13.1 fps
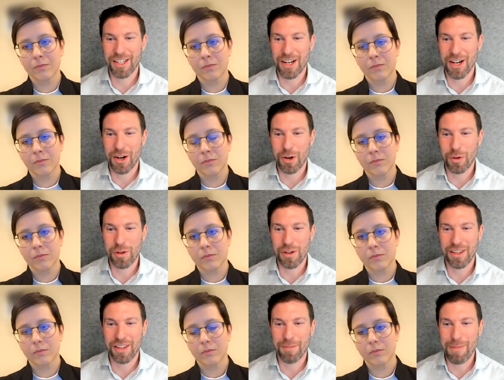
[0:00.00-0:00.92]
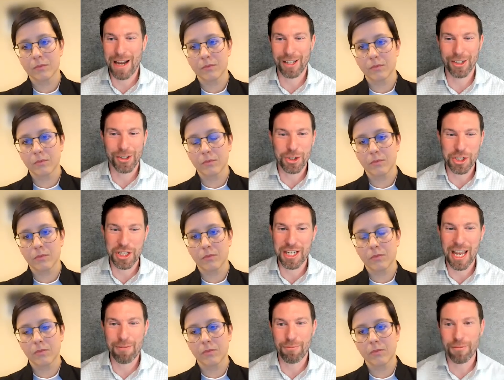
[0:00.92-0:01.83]
Speaker 1: you know, the metallurgy
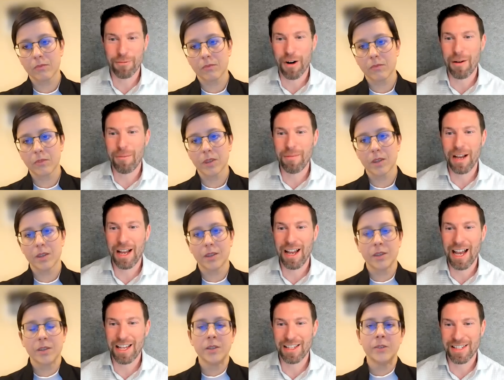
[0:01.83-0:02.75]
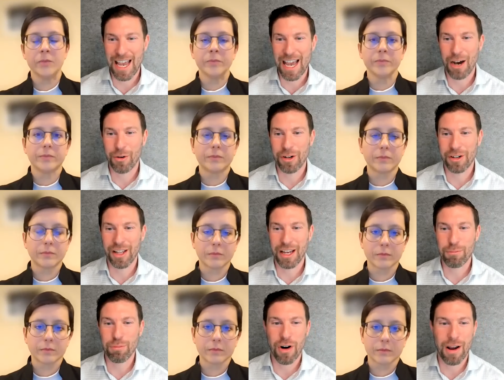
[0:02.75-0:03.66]
came from as our
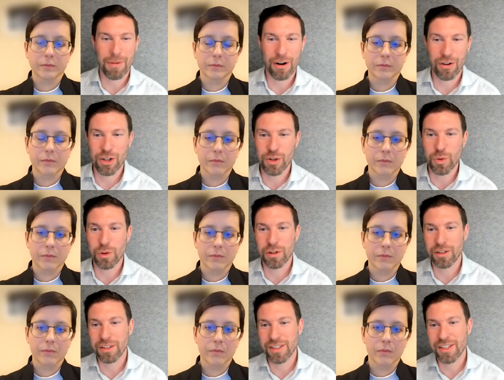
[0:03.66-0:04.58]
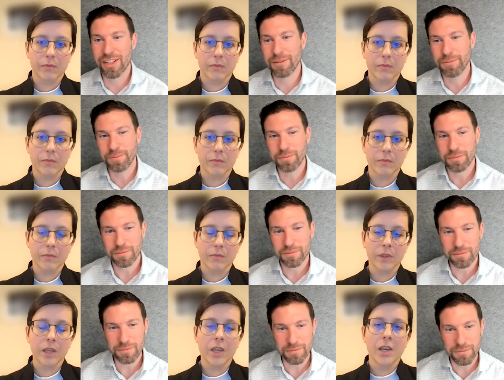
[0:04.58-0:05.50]
like primary tools.
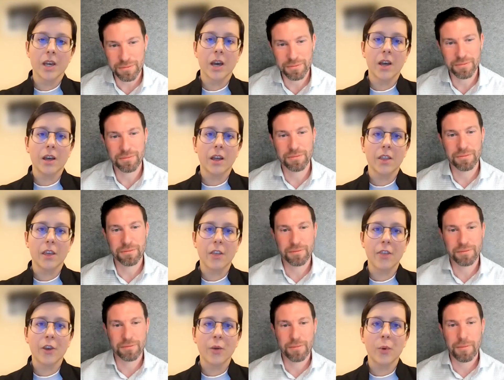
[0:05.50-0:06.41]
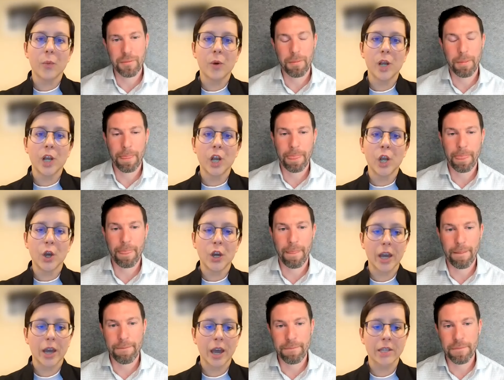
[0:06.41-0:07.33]
Speaker 2: I think we look
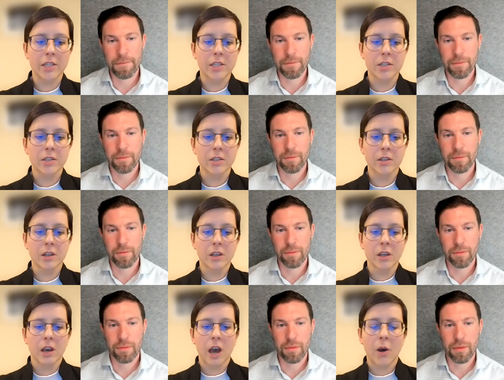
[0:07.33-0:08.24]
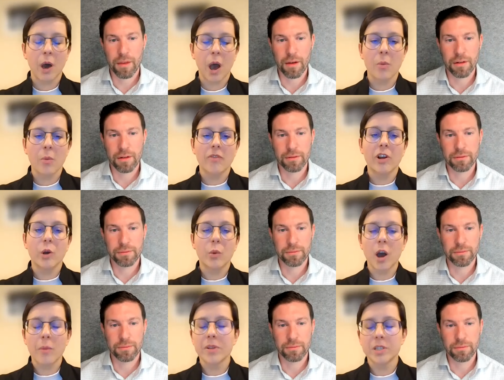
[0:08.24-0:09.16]
at our
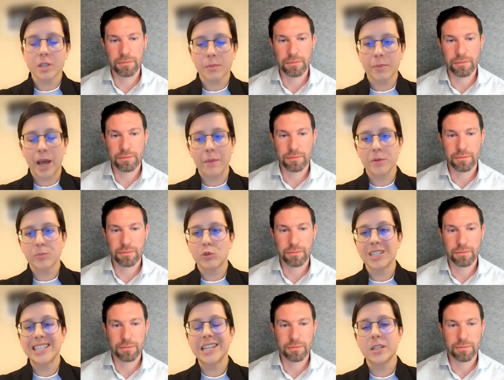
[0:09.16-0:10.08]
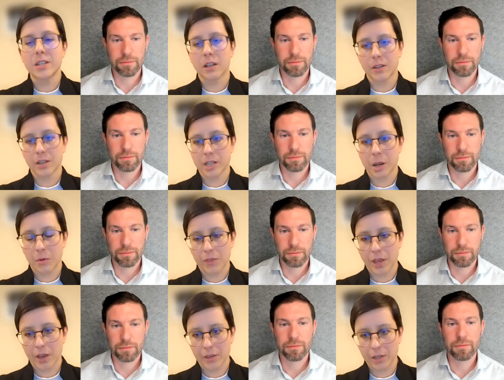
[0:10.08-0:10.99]
requirements are perhaps more detailed than some of
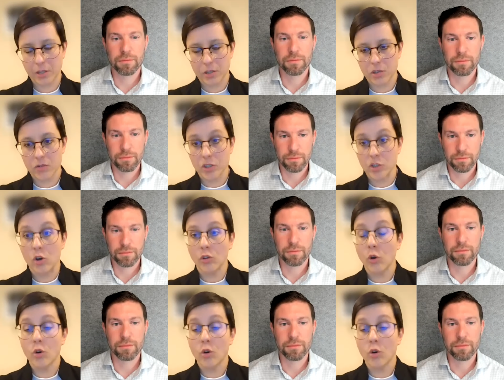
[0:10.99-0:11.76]
the other industries, not